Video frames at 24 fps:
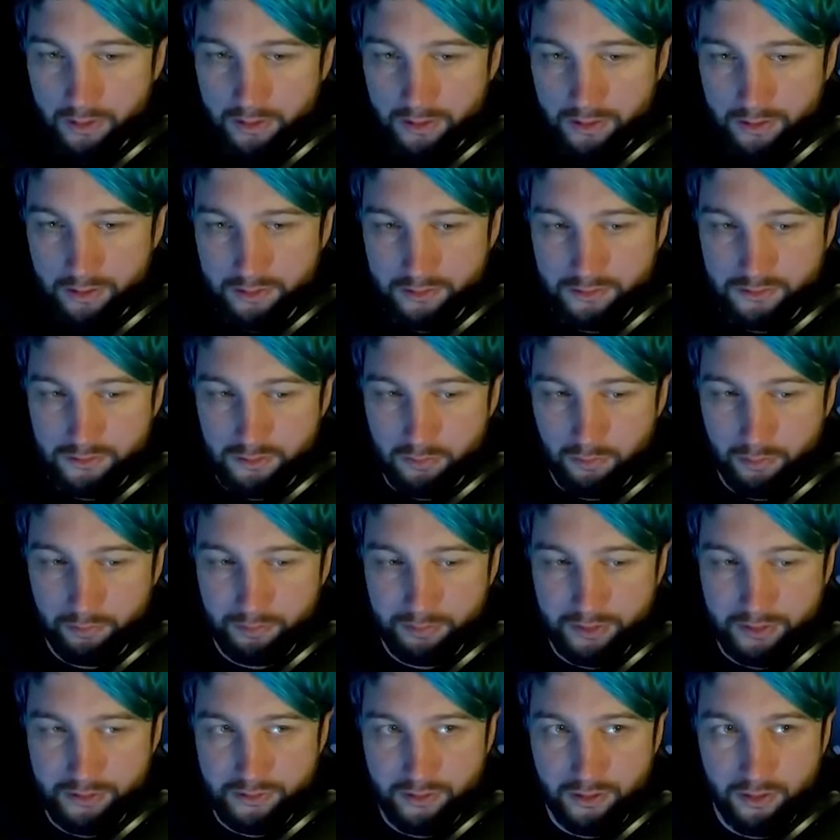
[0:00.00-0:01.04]
And so what I'm
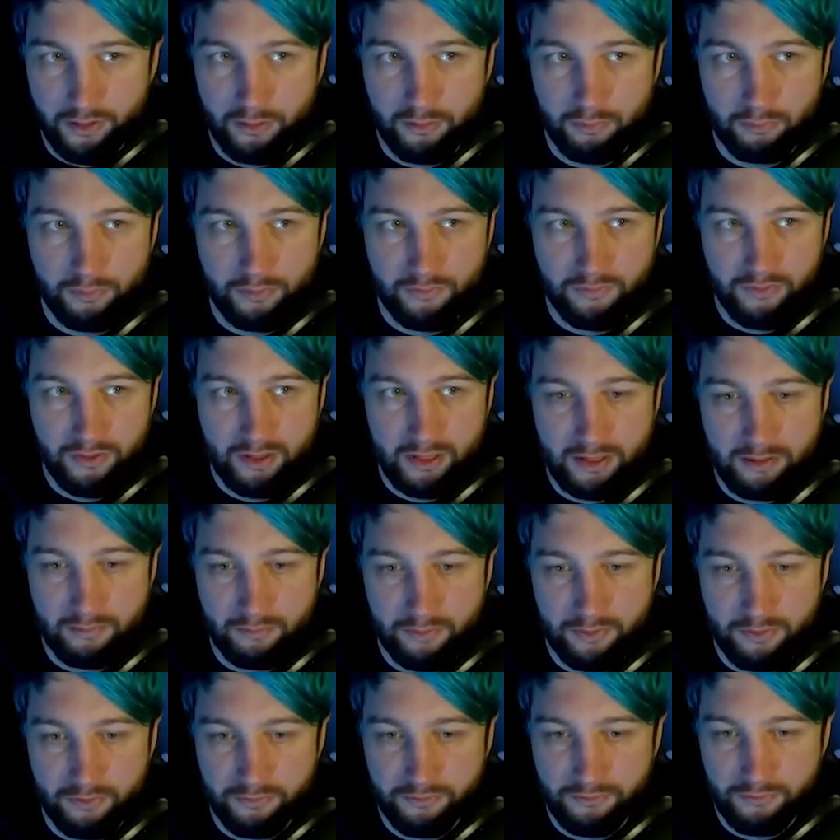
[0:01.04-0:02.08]
going to do with
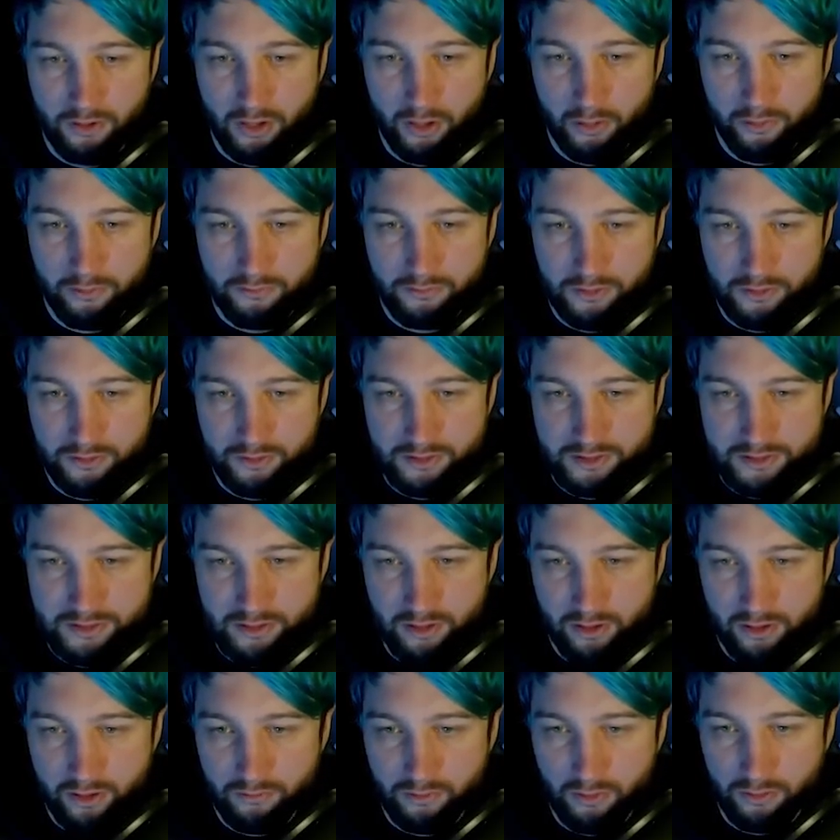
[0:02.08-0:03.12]
the flow of units
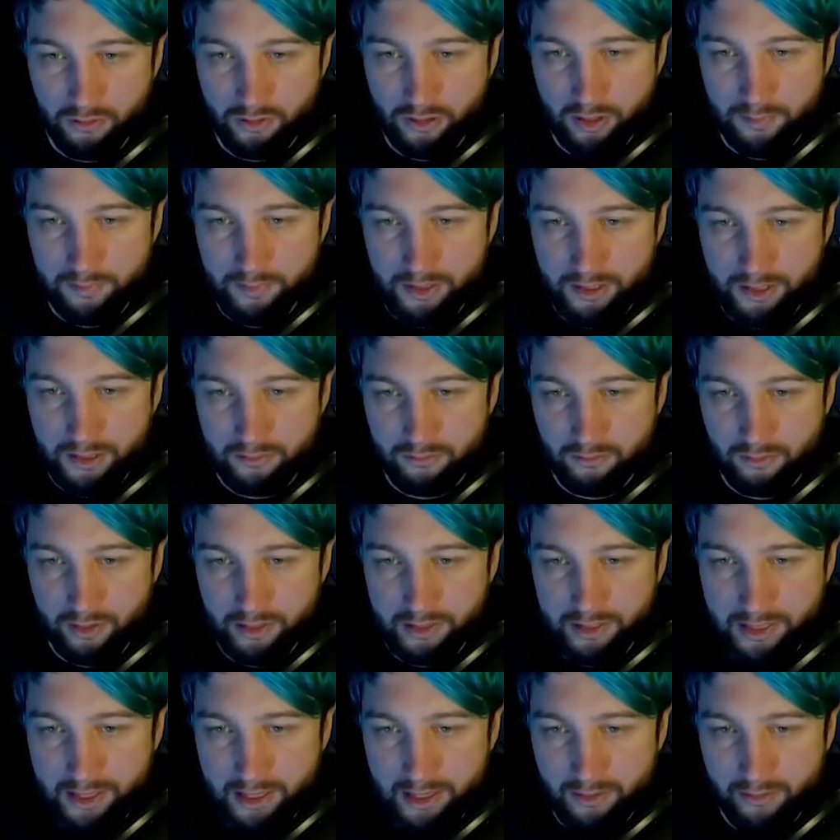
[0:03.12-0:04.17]
that I've got coming in
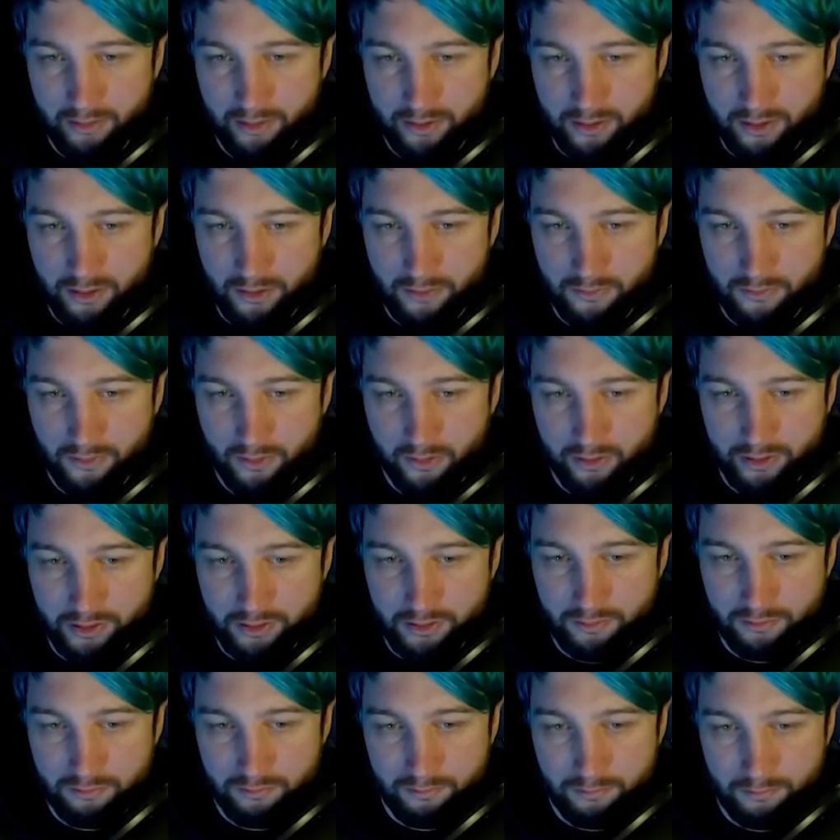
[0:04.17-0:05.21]
right now, I know that I
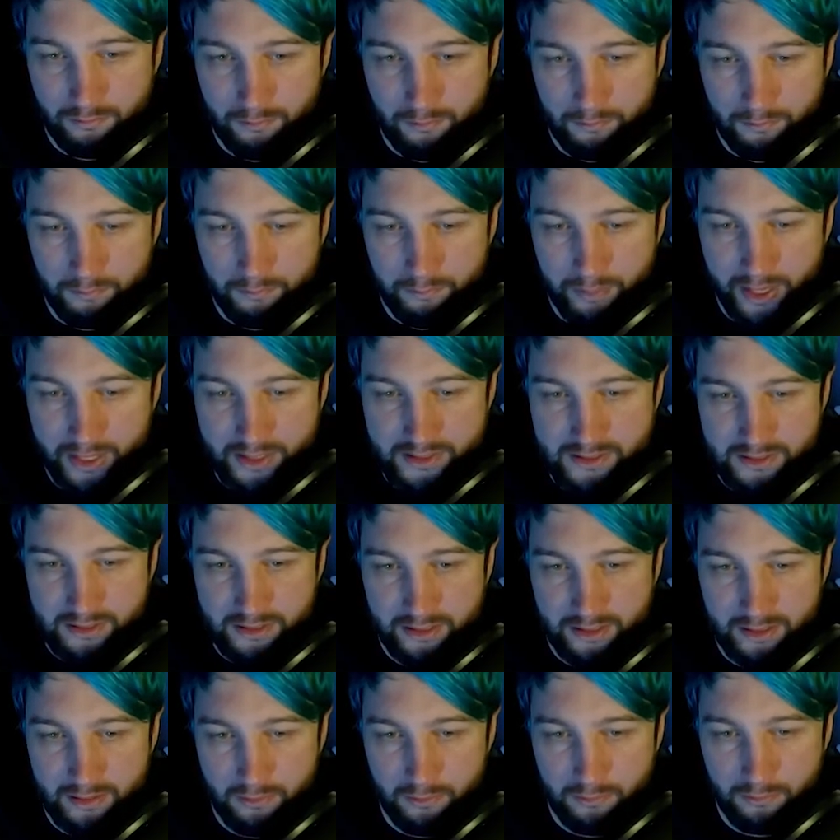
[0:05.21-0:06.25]
can
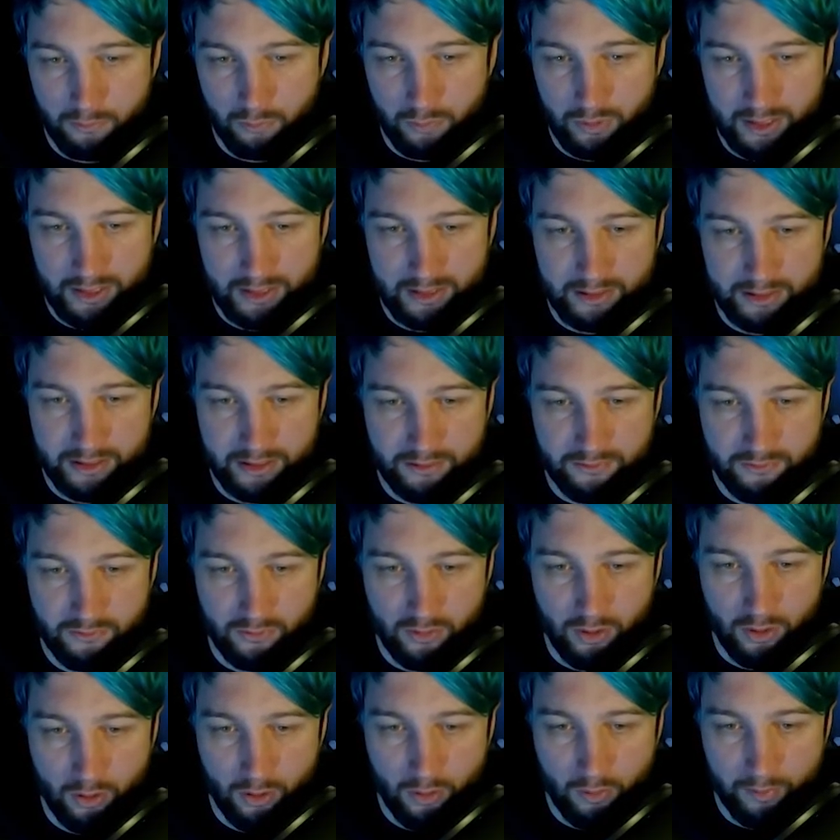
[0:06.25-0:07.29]
basically willingly
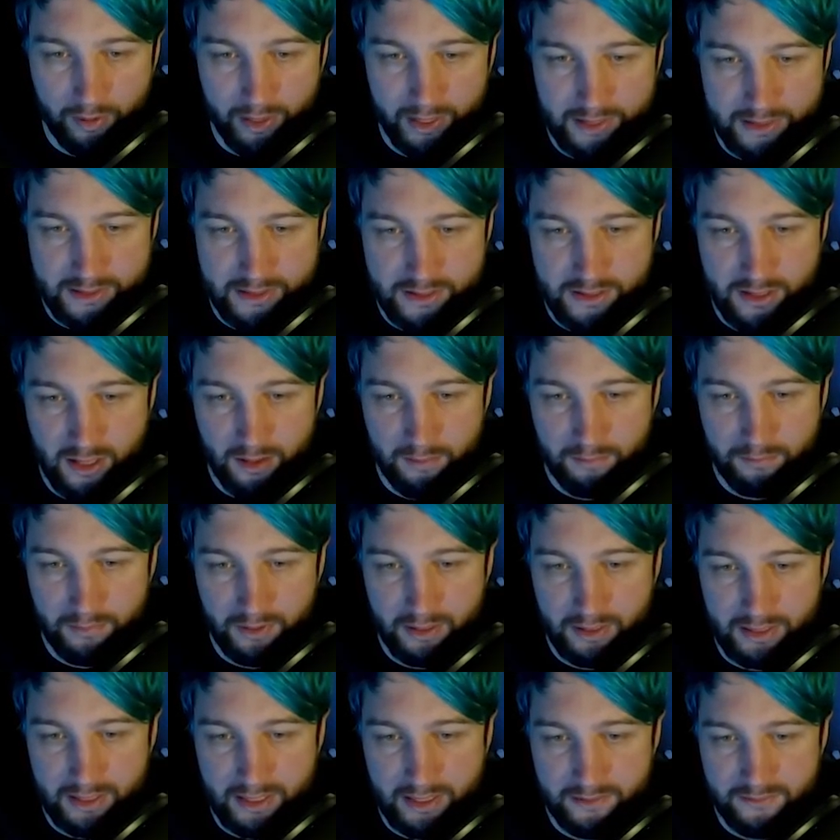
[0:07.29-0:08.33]
throw away some
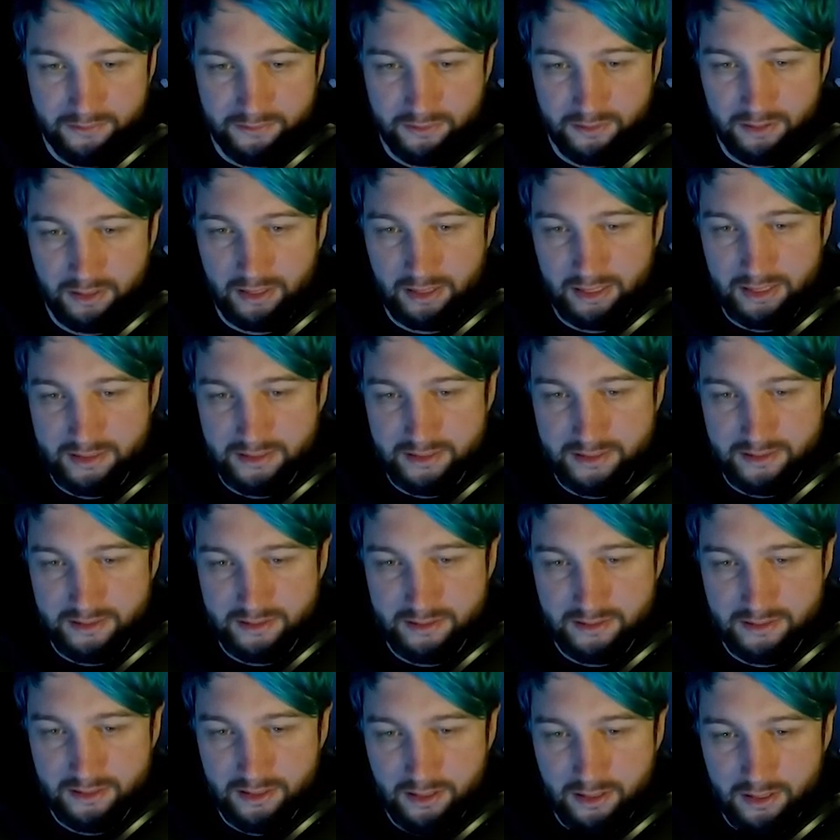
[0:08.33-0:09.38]
in
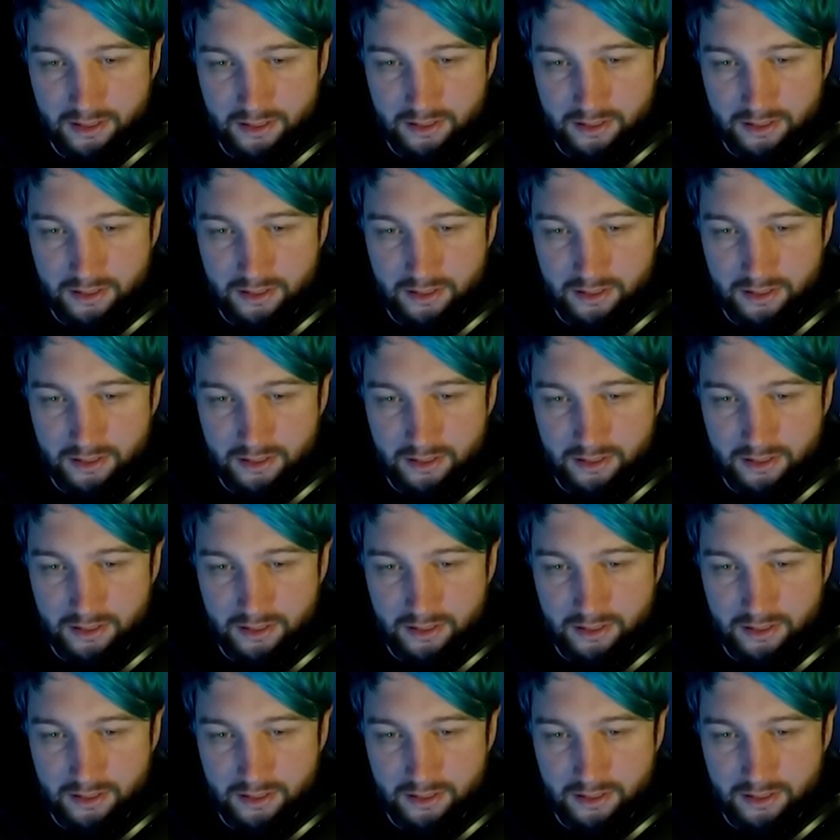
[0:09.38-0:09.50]
essence.